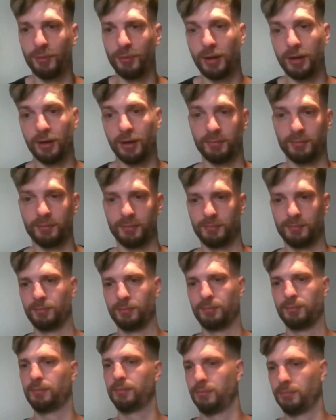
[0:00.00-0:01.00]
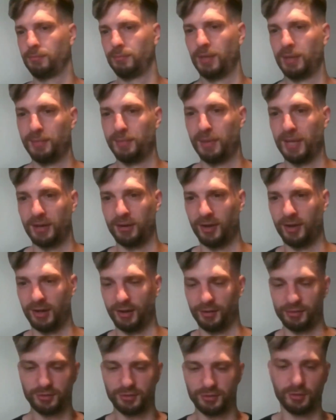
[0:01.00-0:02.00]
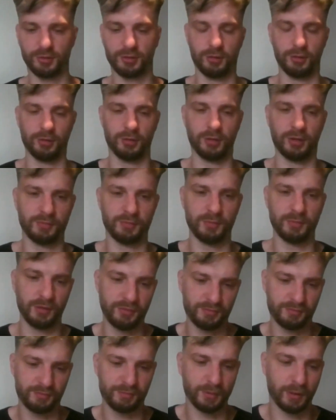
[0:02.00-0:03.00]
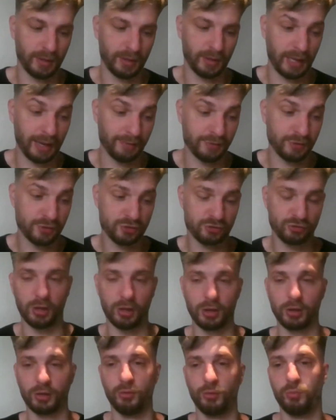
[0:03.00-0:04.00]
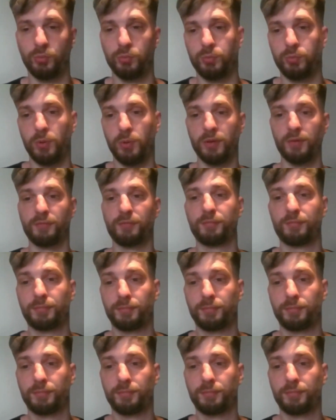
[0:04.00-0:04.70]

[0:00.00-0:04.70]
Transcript: When my mental health's not good, I have struggled with